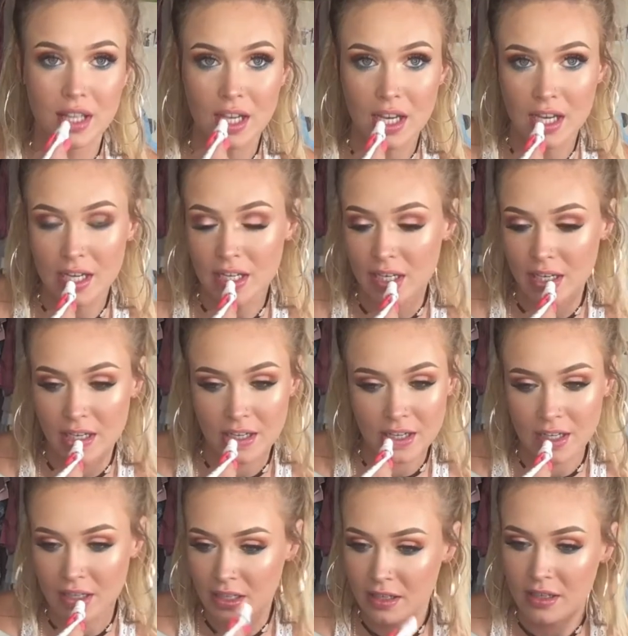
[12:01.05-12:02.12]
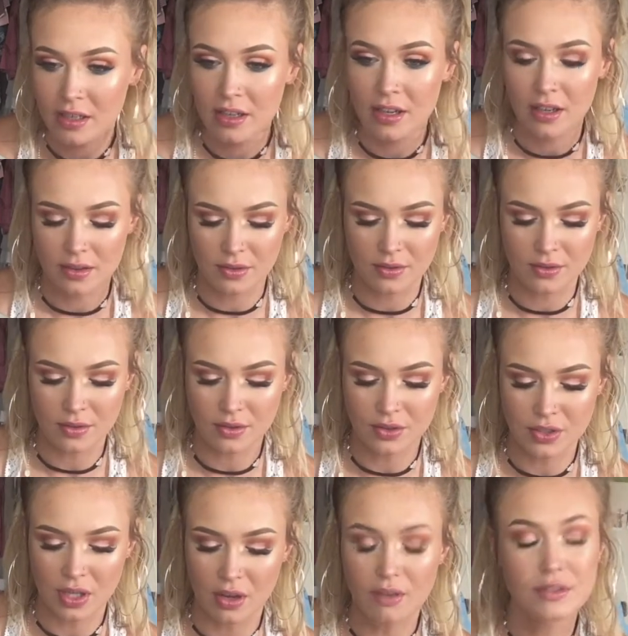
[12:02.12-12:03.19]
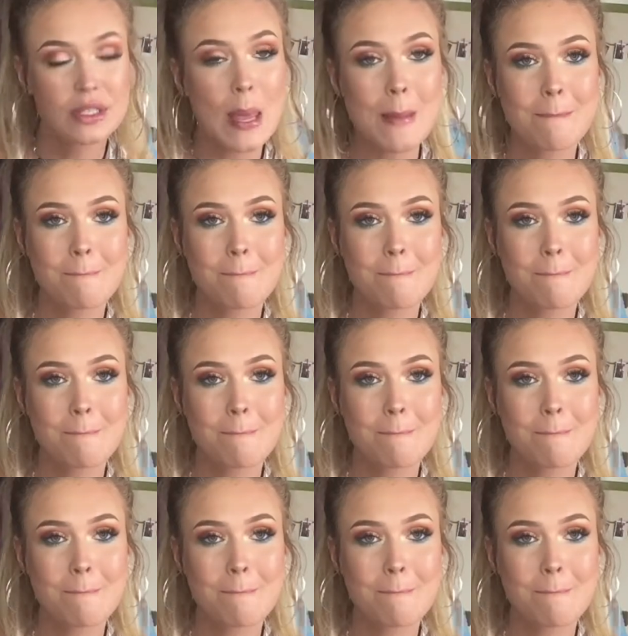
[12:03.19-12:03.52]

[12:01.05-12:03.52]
line, in those little shelves.